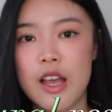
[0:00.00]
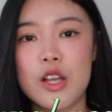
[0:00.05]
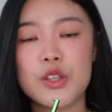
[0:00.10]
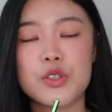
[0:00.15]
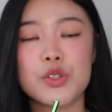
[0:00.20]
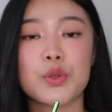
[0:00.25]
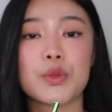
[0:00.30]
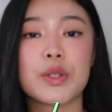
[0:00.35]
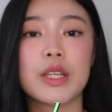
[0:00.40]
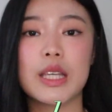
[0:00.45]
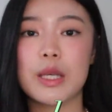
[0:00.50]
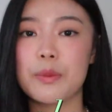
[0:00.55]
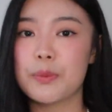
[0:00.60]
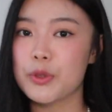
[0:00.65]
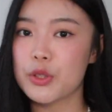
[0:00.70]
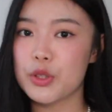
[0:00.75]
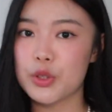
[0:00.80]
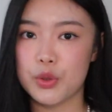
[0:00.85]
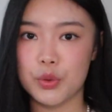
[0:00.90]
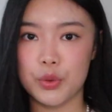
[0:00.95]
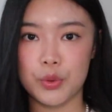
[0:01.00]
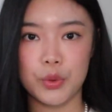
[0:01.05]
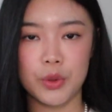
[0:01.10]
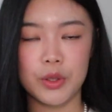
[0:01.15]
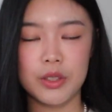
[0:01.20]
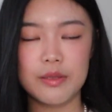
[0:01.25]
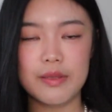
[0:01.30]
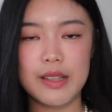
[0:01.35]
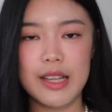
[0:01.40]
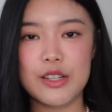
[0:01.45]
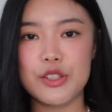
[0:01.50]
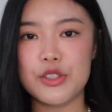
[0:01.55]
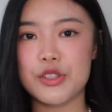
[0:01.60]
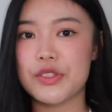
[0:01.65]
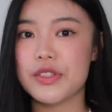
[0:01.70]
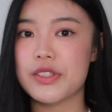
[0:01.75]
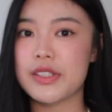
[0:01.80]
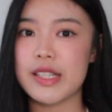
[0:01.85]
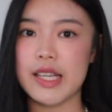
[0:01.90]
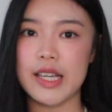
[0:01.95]
So keep your cool and
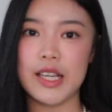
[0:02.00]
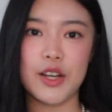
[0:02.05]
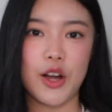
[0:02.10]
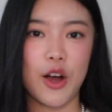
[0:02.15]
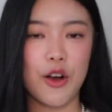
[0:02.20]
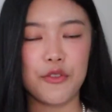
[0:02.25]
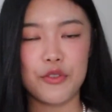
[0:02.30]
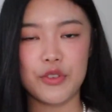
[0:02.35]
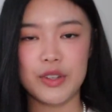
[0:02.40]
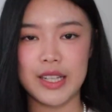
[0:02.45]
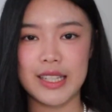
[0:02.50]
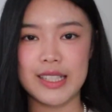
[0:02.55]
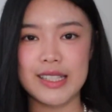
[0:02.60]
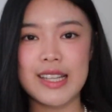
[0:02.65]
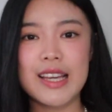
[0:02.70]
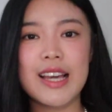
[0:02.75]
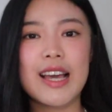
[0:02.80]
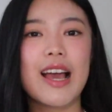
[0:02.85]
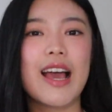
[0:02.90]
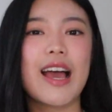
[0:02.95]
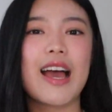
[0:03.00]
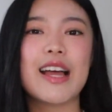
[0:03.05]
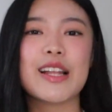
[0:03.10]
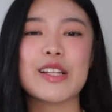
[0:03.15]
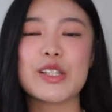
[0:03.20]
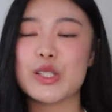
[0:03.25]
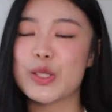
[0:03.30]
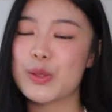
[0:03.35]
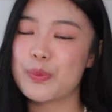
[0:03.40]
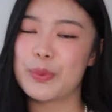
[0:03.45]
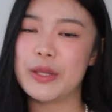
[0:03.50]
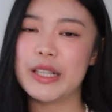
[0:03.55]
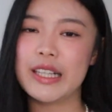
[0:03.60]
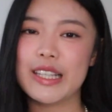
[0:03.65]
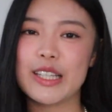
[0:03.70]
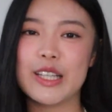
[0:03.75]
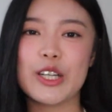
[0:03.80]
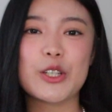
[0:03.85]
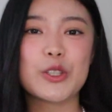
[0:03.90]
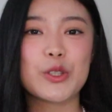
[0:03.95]
just stay confident and
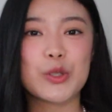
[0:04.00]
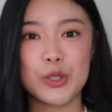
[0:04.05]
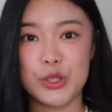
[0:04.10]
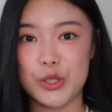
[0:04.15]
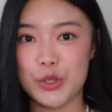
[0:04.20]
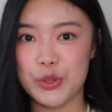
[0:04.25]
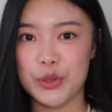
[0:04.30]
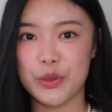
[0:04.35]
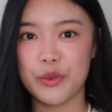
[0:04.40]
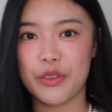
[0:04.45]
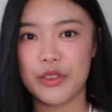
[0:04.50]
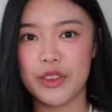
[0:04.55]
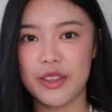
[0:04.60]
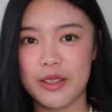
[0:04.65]
speak your truth.